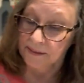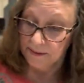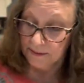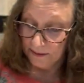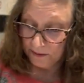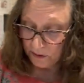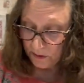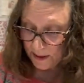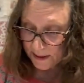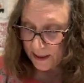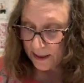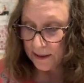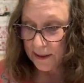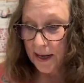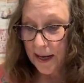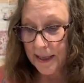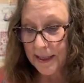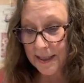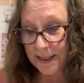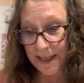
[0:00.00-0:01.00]
So I got
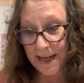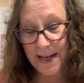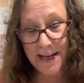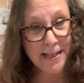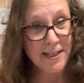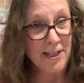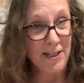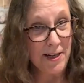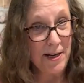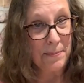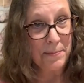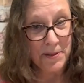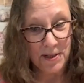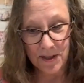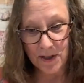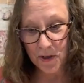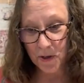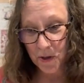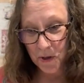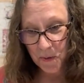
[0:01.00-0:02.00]
lots of catching up to
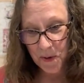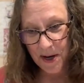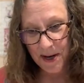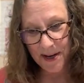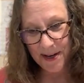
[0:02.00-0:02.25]
do.